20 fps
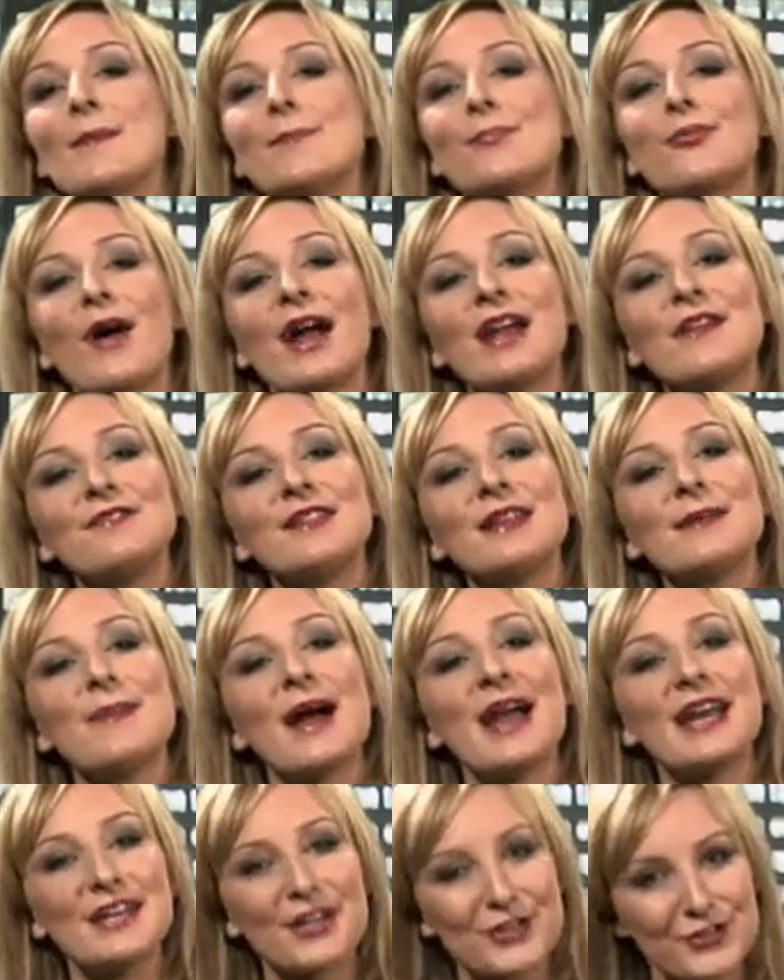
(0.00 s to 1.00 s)
bravely
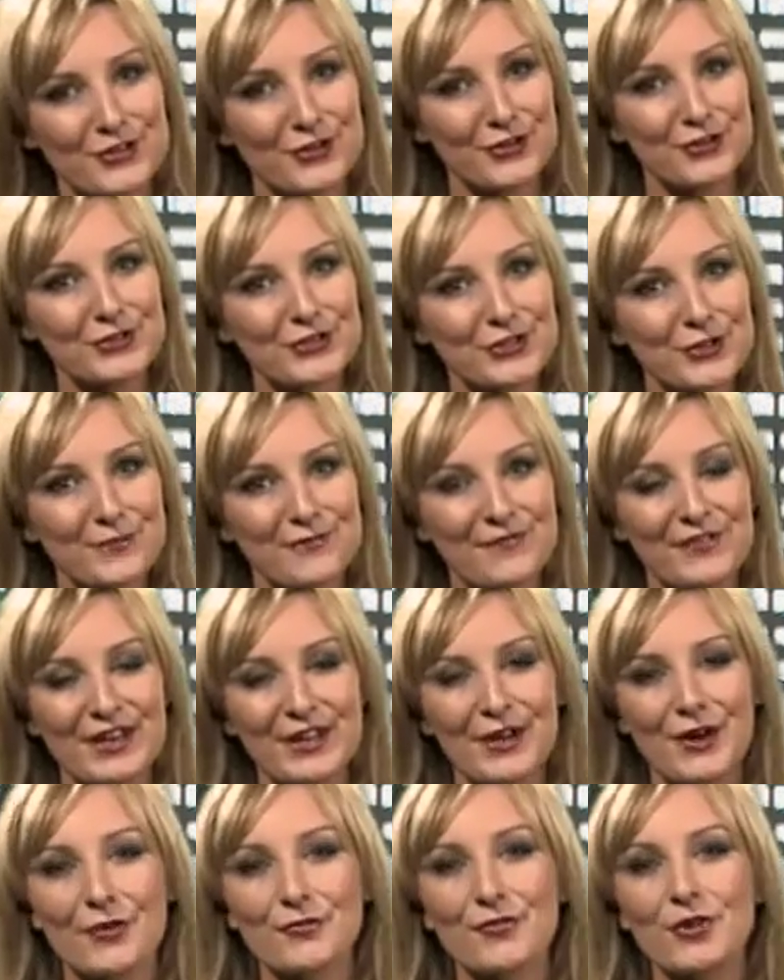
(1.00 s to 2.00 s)
made a YouTube
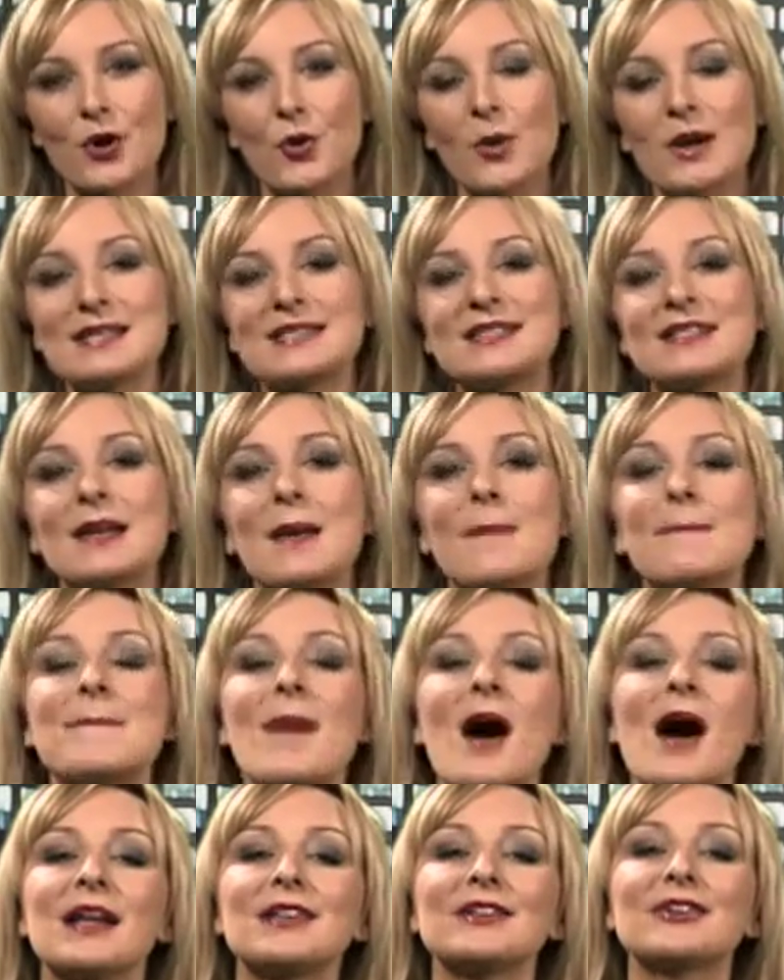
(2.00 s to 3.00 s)
video requesting
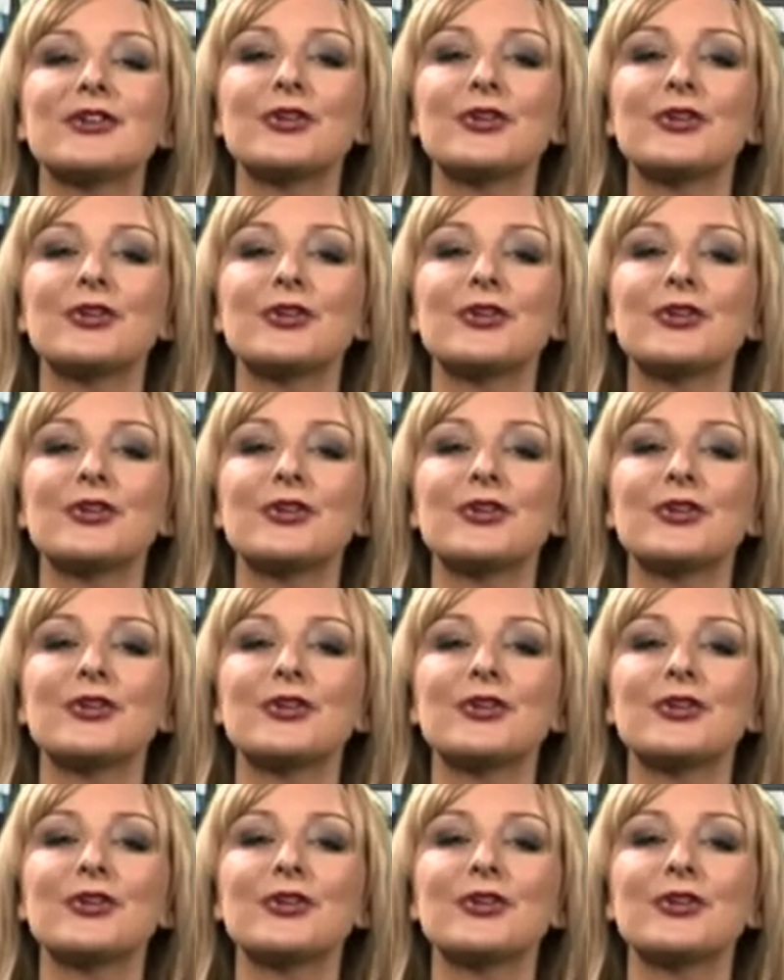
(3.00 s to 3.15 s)
Mila